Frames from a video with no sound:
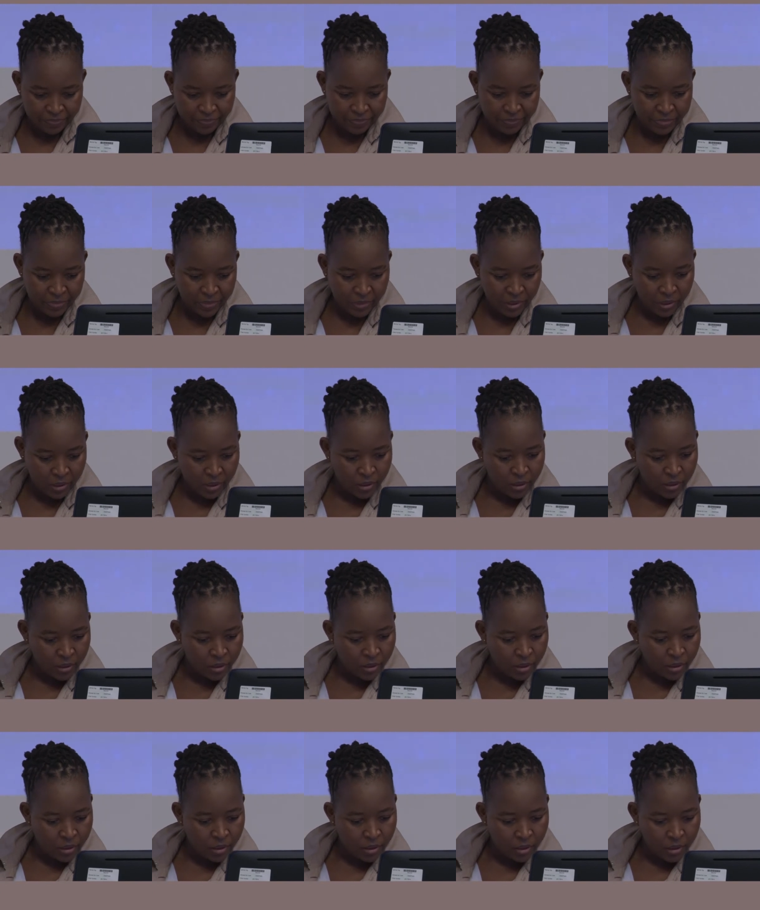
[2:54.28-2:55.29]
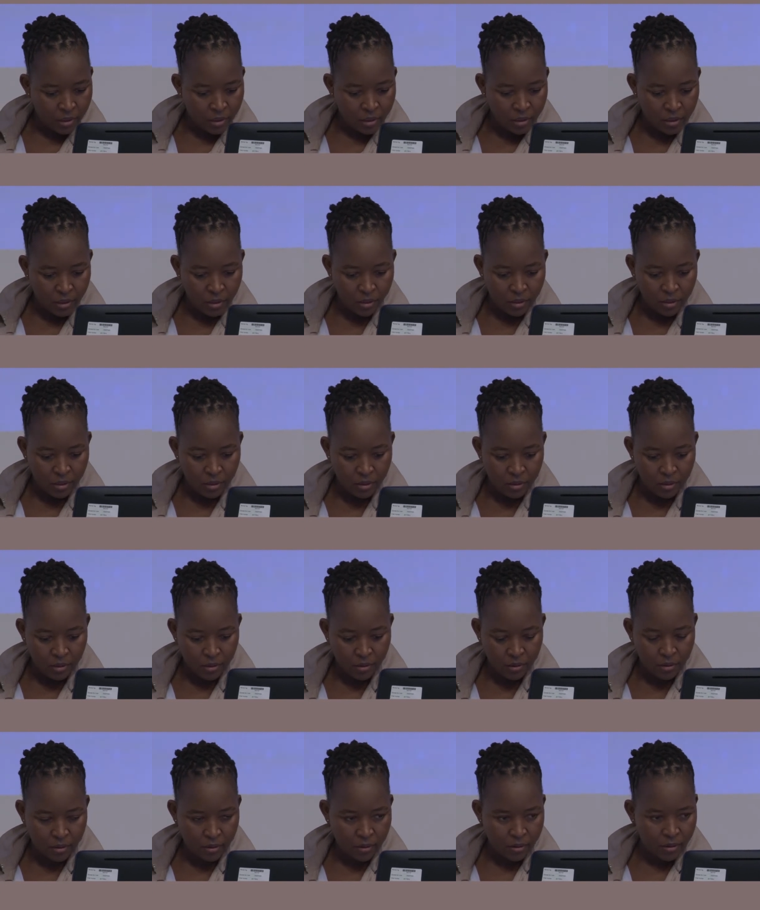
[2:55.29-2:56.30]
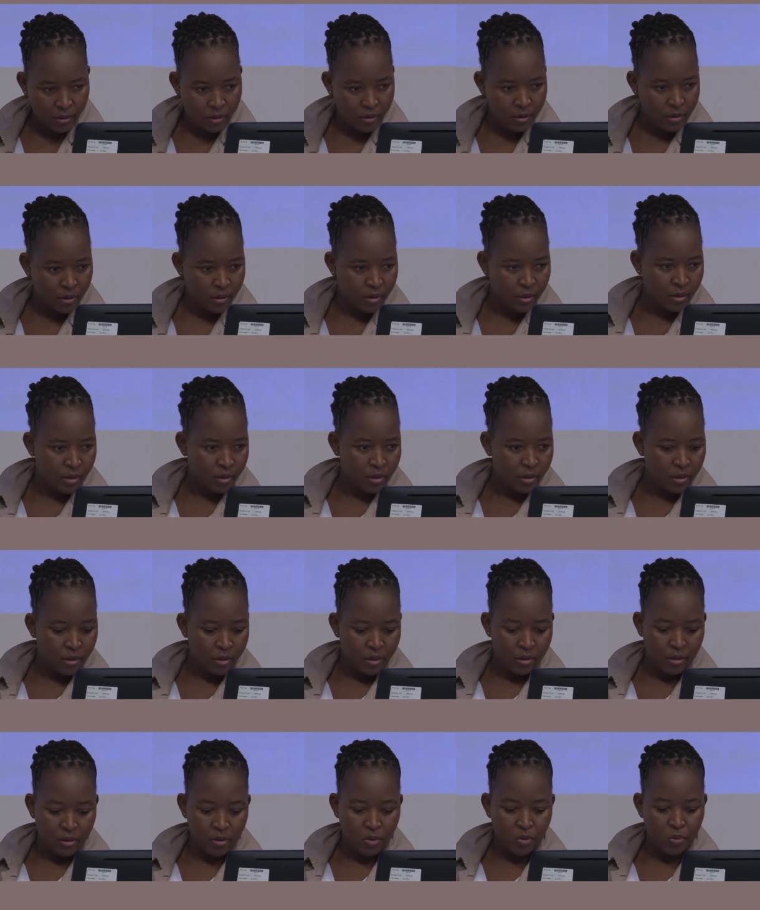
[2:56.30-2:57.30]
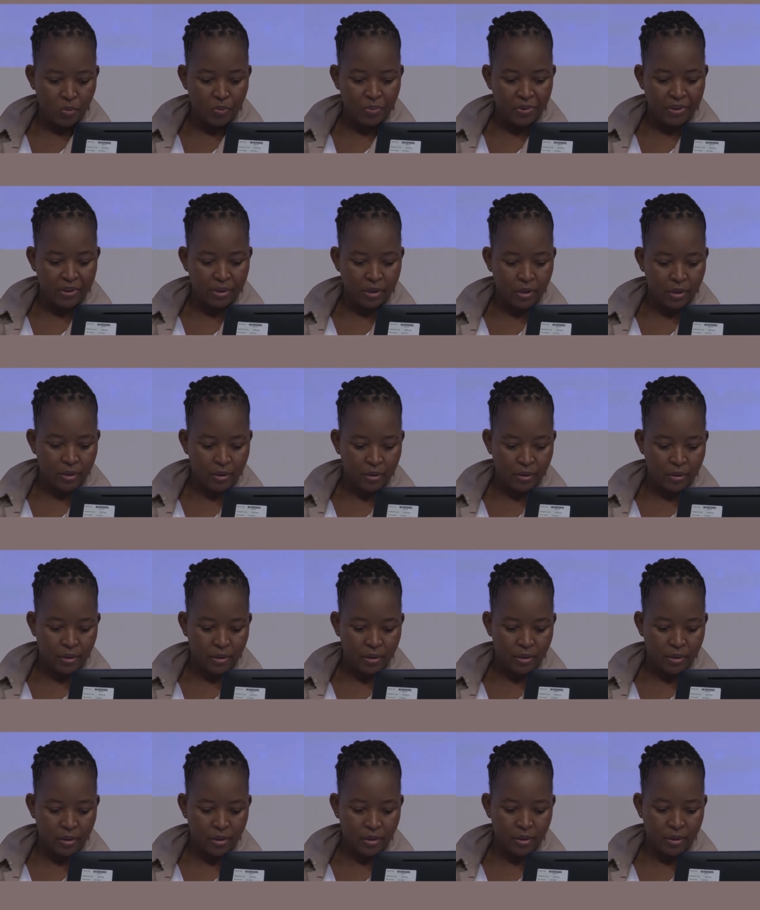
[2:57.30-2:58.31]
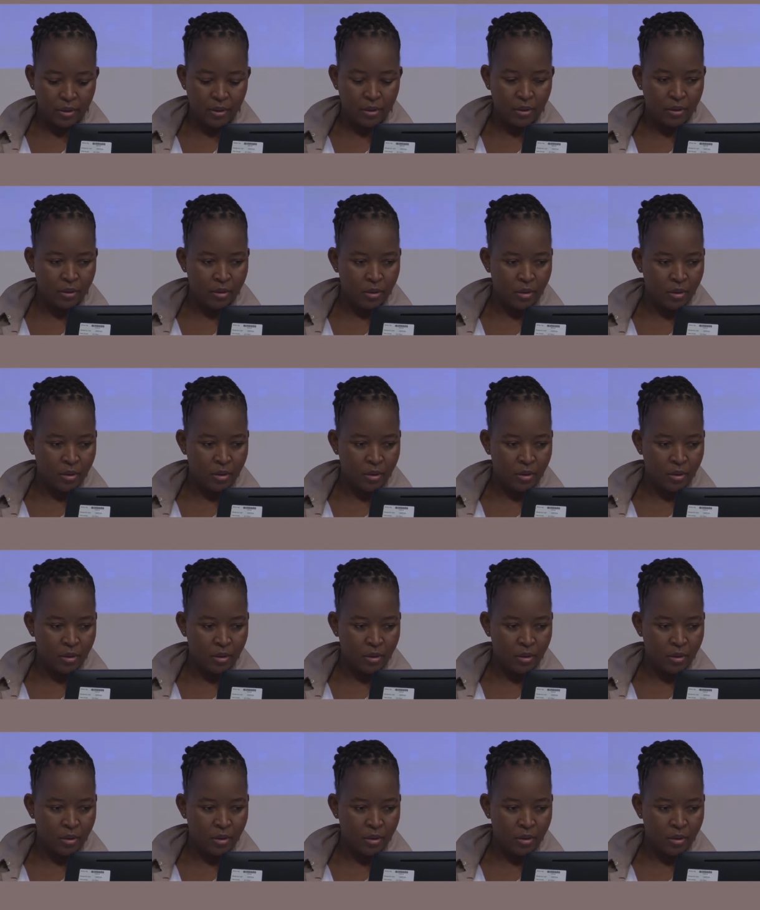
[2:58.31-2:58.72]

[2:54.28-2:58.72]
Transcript: (silence)